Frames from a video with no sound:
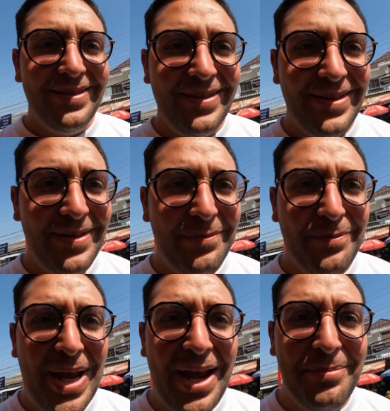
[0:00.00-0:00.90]
my
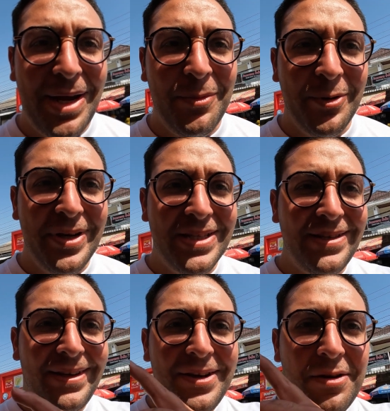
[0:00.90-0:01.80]
gosh. Bad
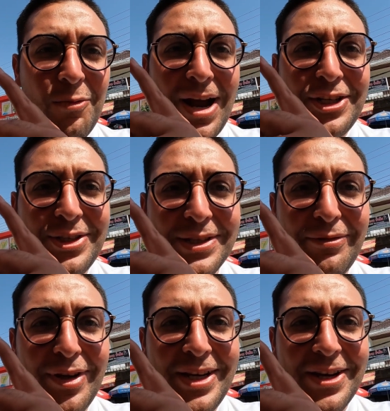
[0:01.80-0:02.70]
memories. Watch
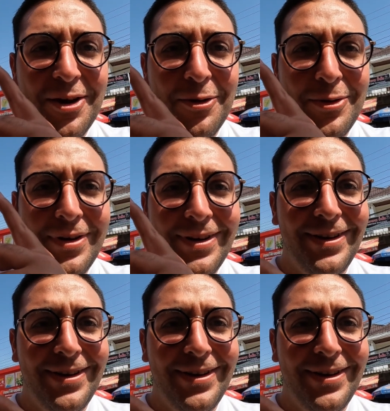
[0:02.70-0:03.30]
this video.